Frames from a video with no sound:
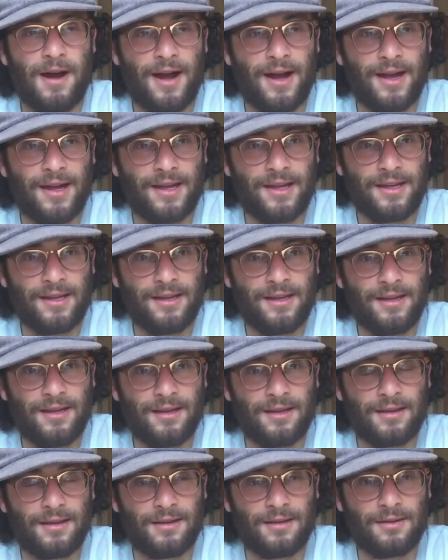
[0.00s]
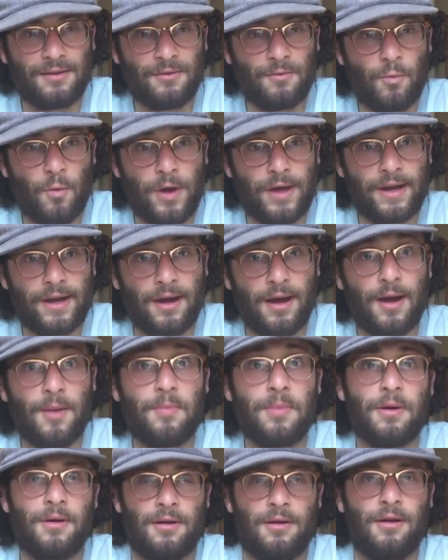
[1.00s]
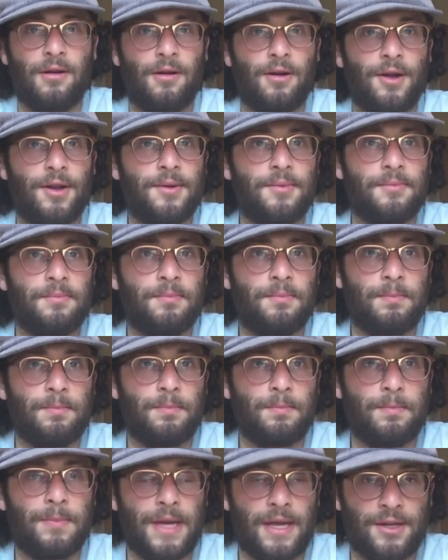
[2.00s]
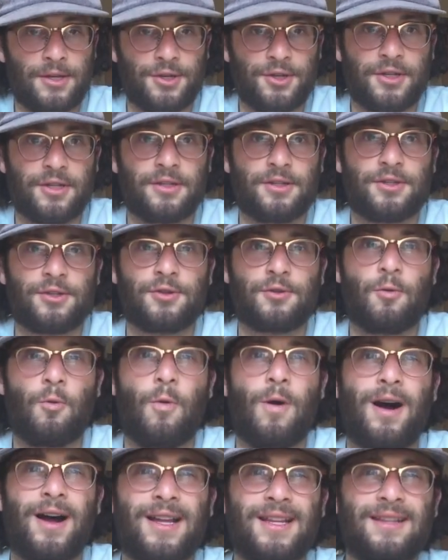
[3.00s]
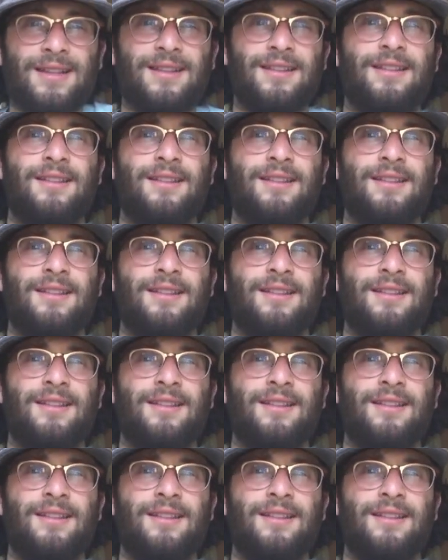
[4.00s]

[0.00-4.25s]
I went up on bench and squat